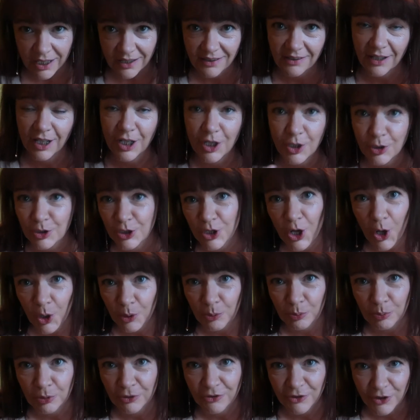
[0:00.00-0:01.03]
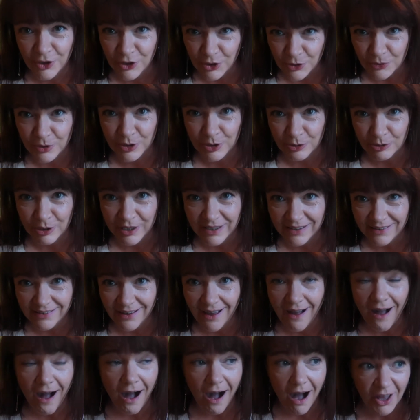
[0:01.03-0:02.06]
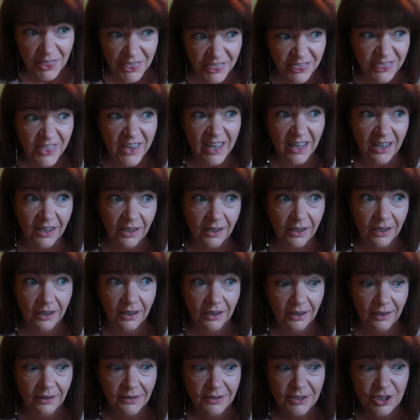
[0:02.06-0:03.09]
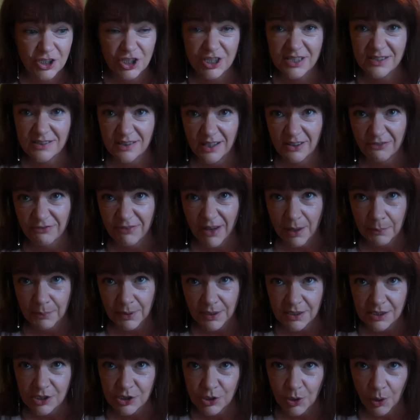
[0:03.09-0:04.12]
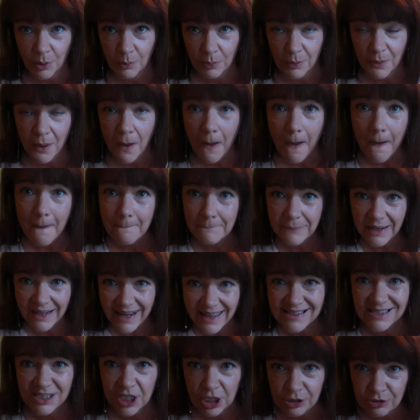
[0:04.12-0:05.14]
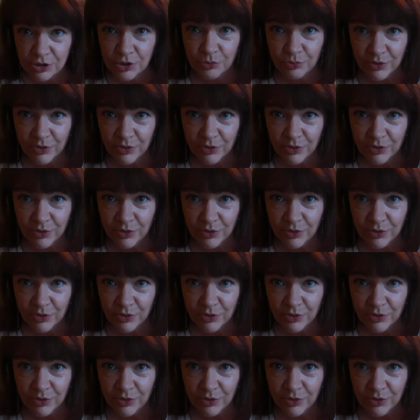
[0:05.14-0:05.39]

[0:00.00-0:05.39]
and I only hope that you agree I think she's done a fabulous job but let's go to